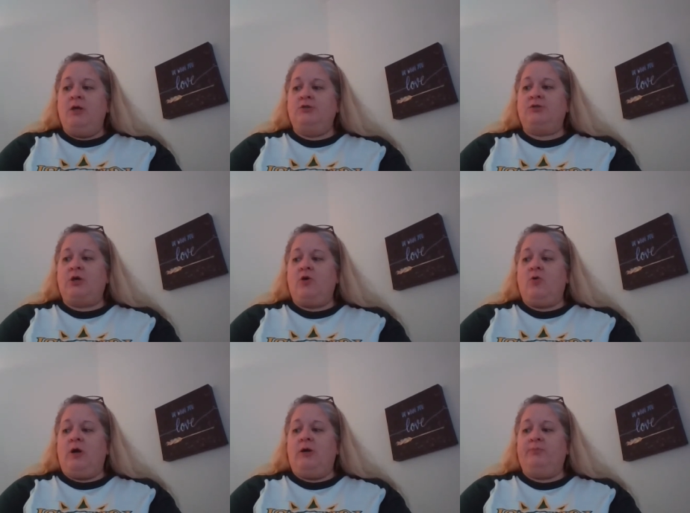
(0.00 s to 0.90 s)

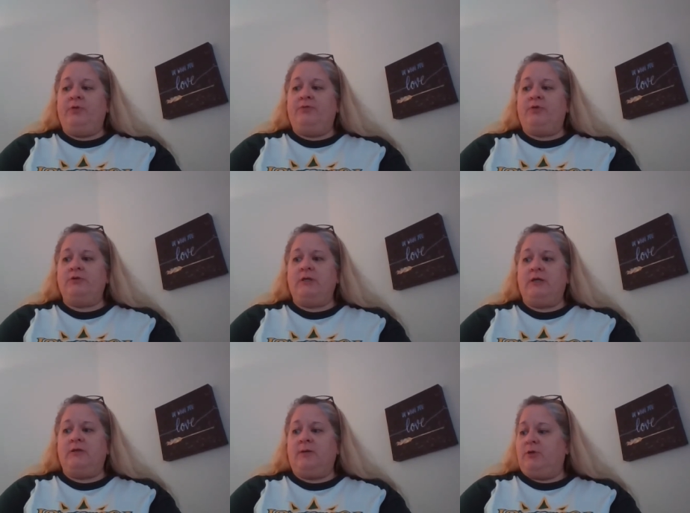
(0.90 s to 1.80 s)
So um, the first
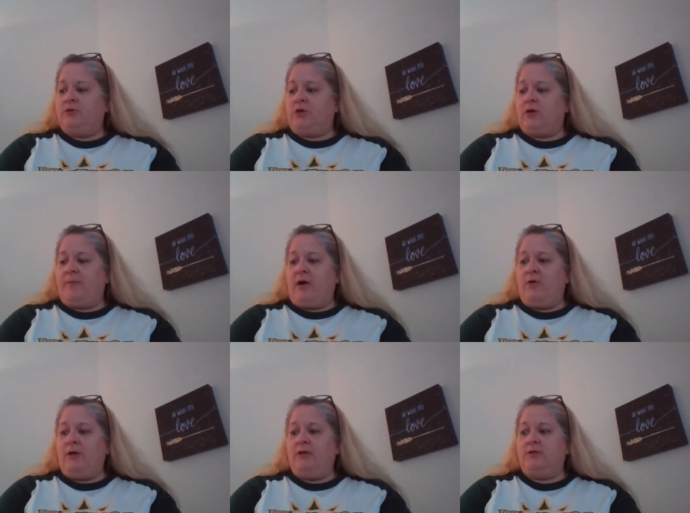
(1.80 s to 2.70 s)
thing that I'm going to talk
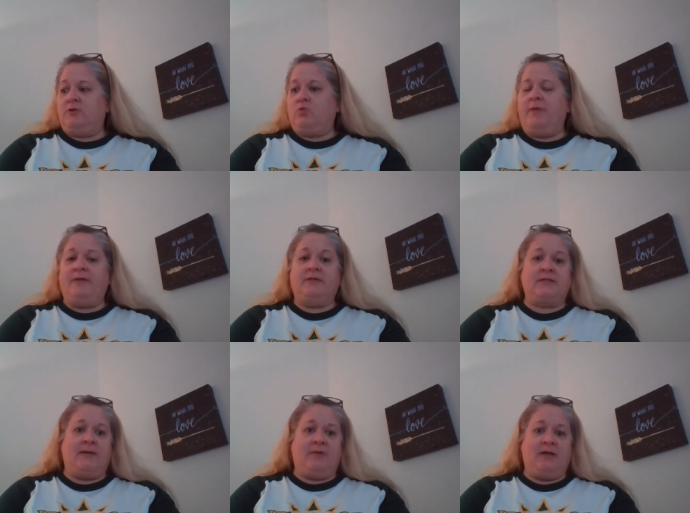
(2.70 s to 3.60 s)
about is what the
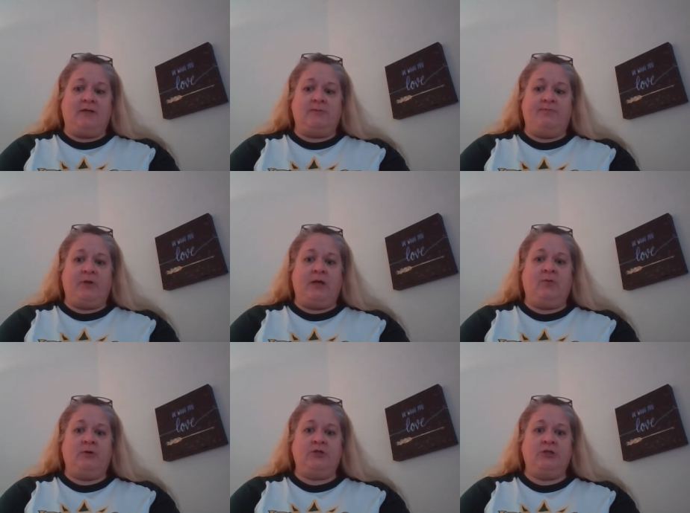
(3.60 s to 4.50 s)
assignment is. And I
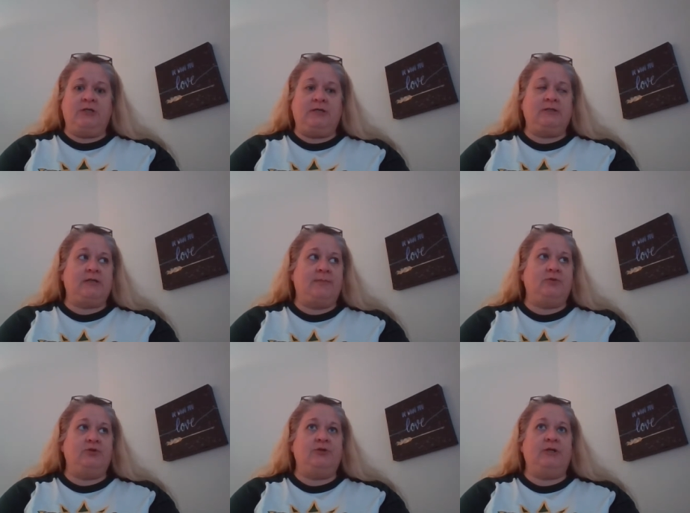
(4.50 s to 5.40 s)
want you to take this
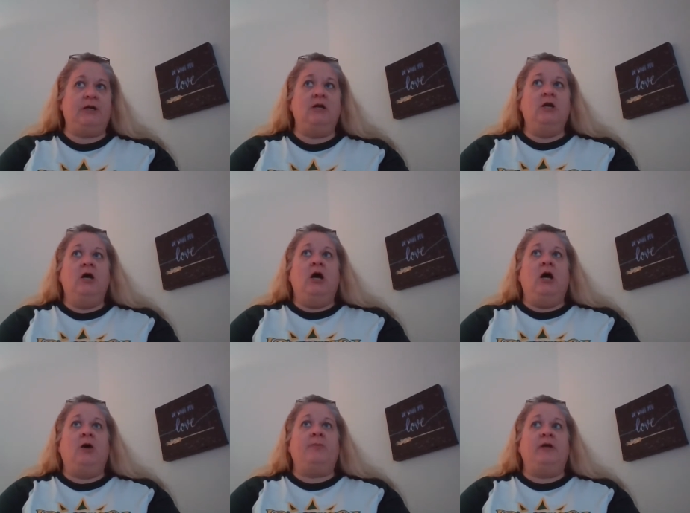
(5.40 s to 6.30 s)
opportunity,
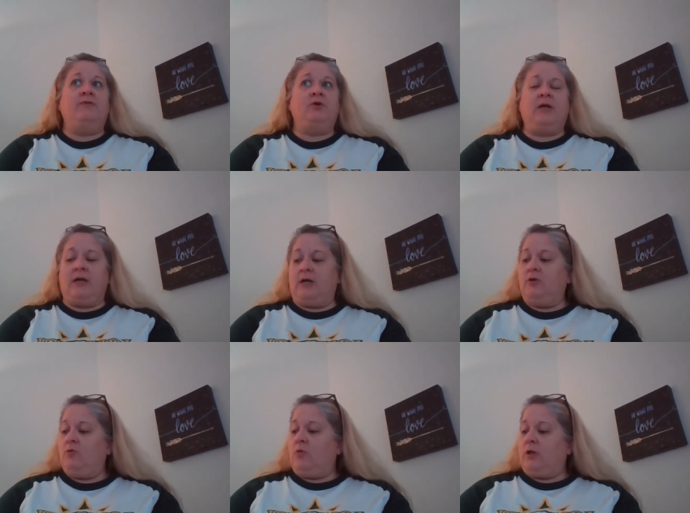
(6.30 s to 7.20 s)
um, if you
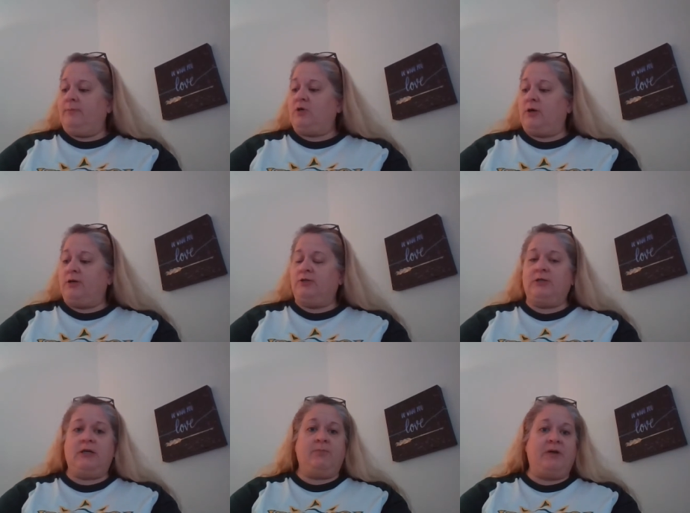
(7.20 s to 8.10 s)
can, while I'm talking, to
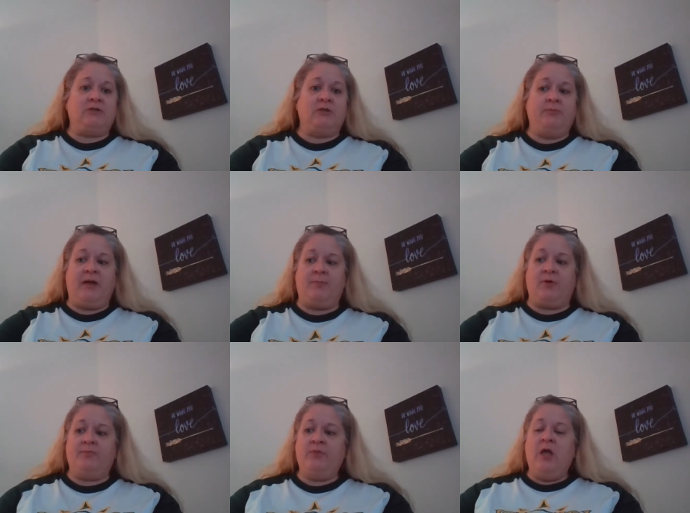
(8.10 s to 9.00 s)
get pencil and
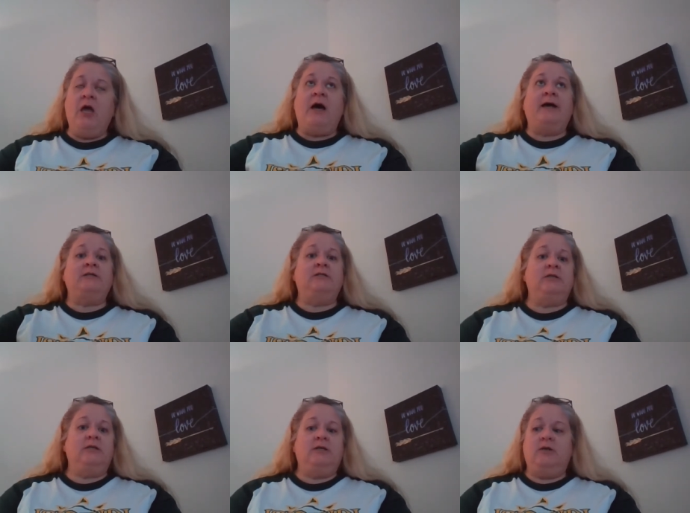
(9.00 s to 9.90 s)
paper. I
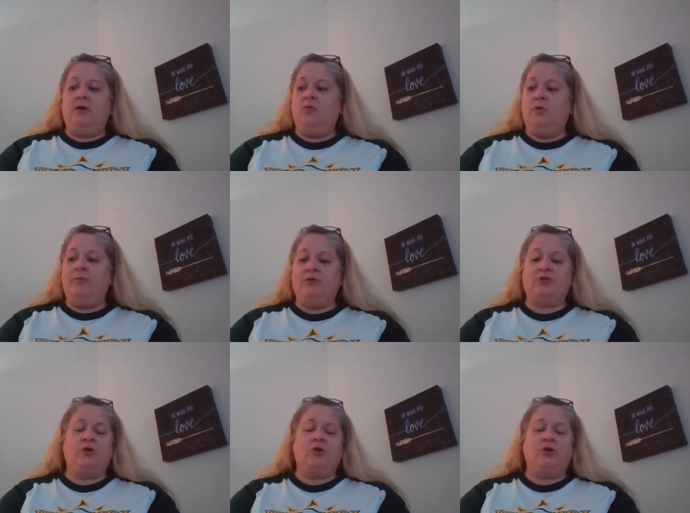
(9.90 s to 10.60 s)
did, with Mr.